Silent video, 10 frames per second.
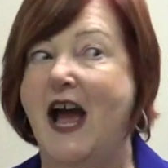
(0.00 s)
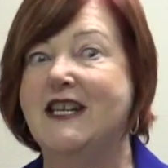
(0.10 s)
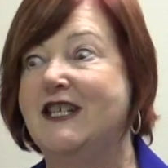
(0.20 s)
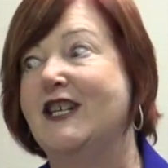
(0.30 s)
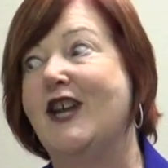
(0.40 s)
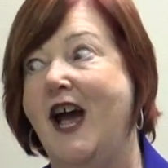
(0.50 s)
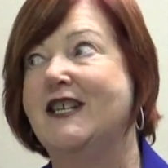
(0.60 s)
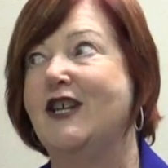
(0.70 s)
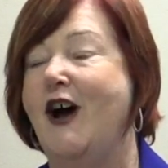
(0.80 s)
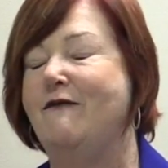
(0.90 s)
And I
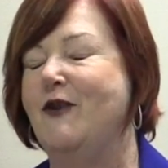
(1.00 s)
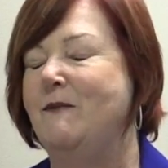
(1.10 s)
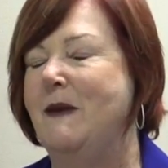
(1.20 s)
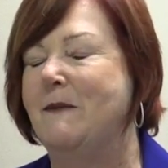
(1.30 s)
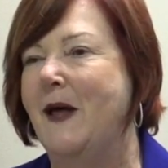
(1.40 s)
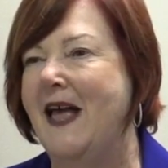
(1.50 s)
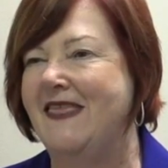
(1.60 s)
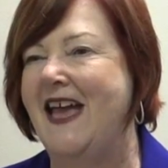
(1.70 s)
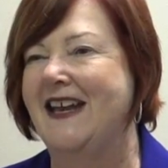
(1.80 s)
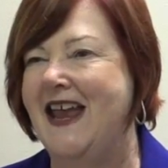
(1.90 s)
saw a few people
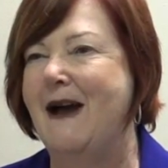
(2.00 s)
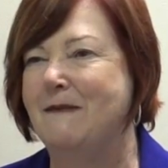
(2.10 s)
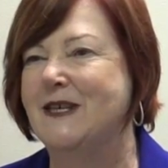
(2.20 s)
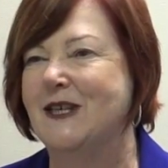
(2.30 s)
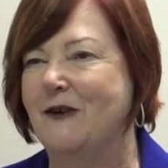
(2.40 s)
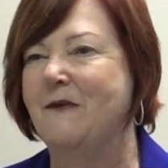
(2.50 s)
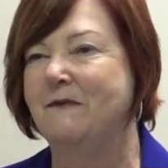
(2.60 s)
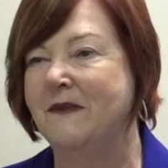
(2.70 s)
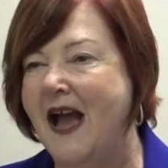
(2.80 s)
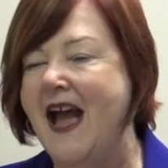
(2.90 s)
that happened to.
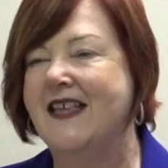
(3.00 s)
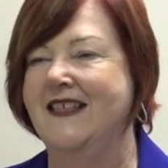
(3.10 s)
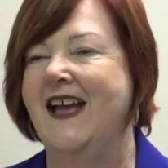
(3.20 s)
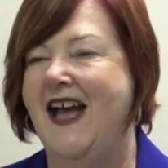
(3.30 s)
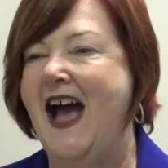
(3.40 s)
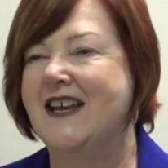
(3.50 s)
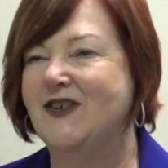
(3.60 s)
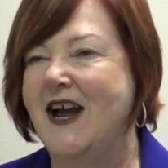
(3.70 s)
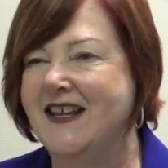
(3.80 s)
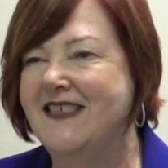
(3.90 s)
I
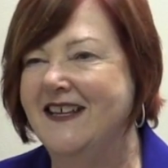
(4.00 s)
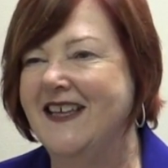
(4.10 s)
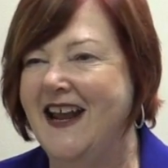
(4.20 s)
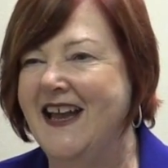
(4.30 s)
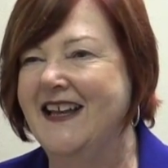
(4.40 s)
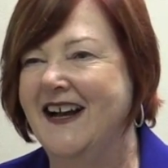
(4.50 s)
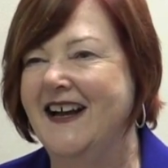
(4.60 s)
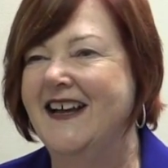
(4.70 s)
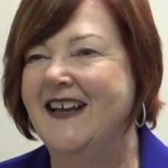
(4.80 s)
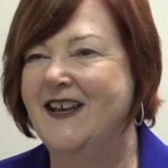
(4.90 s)
try to think that
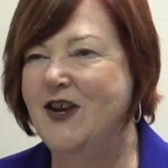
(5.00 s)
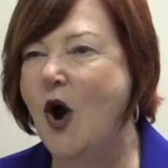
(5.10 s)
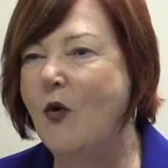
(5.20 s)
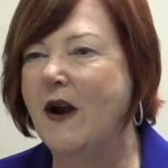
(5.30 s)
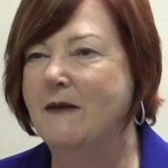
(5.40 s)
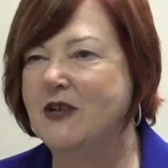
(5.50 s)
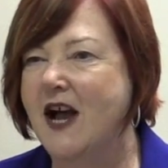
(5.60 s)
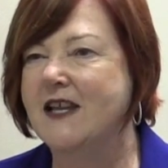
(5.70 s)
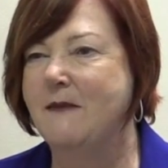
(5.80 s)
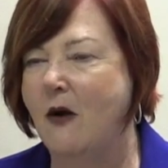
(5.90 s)
I know what I'm
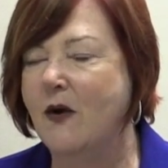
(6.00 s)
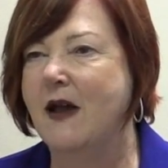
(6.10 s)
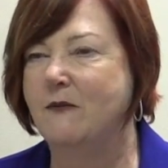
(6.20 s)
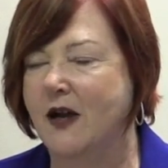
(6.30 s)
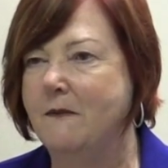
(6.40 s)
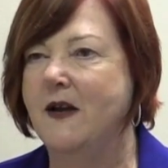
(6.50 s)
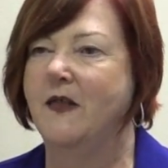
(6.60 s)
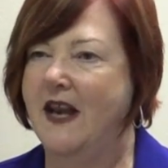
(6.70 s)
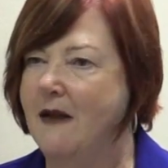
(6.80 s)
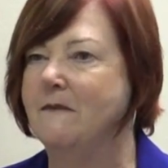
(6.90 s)
talking about when I bring a
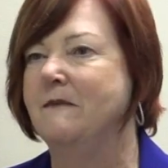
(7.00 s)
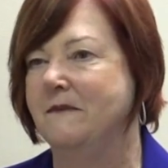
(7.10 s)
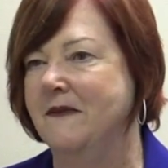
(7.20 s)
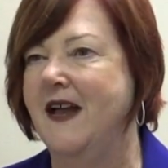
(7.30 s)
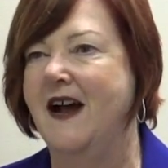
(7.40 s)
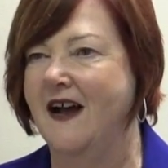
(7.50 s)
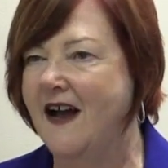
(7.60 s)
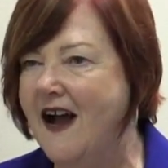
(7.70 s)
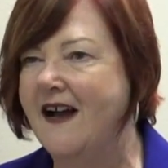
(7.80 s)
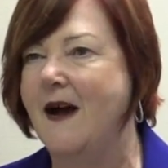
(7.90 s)
bill, that I'm
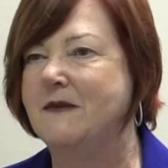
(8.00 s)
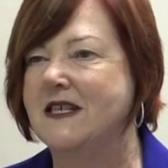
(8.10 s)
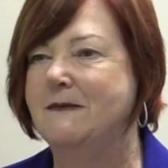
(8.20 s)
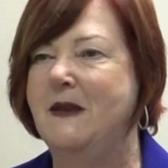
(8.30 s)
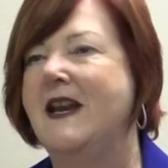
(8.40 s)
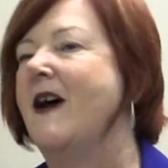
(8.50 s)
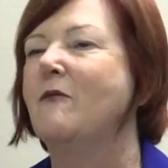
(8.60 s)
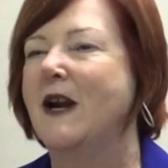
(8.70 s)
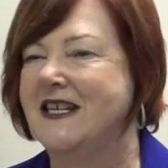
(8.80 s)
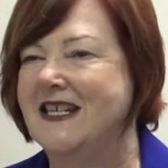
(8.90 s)
up to speed
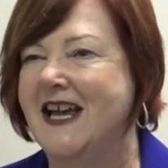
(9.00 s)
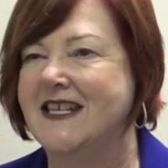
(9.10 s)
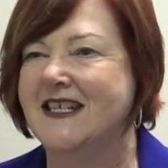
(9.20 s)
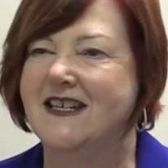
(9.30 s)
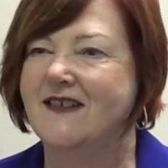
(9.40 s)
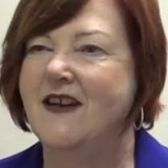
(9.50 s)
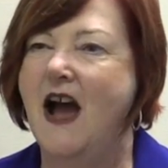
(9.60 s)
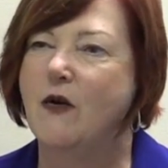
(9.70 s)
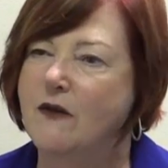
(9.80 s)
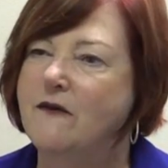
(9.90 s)
on what it says and
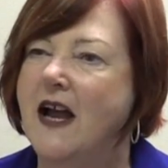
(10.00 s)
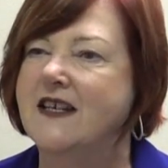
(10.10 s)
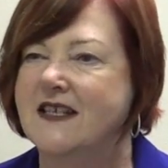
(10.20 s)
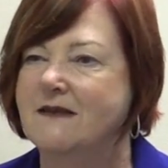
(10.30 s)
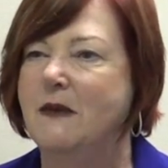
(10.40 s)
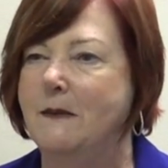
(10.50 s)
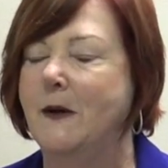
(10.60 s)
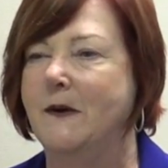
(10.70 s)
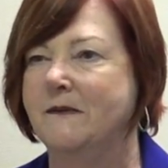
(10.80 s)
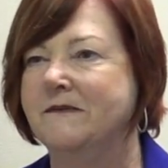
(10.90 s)
how it affects
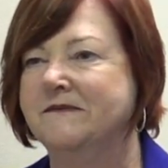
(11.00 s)
people.